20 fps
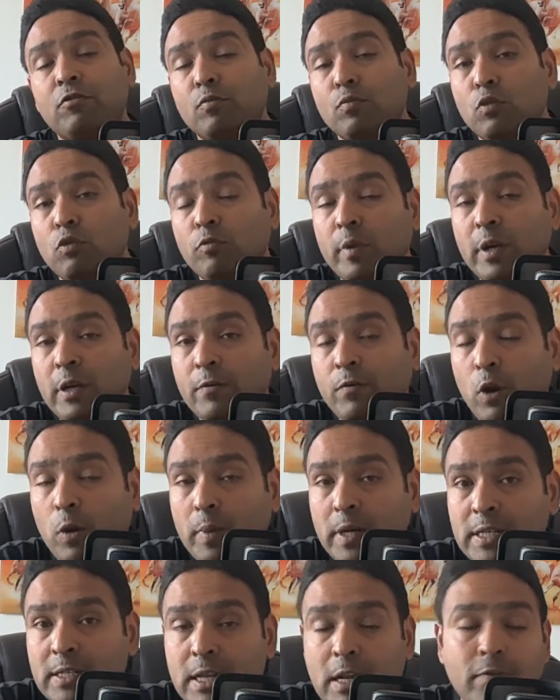movement from
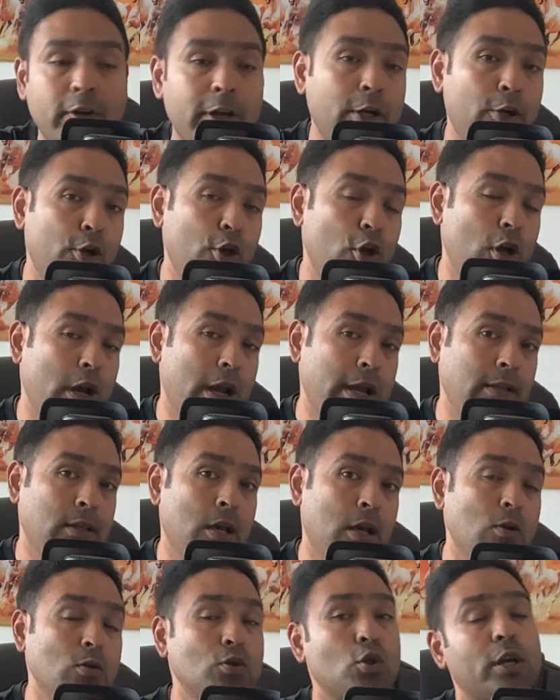itself into your ninth house.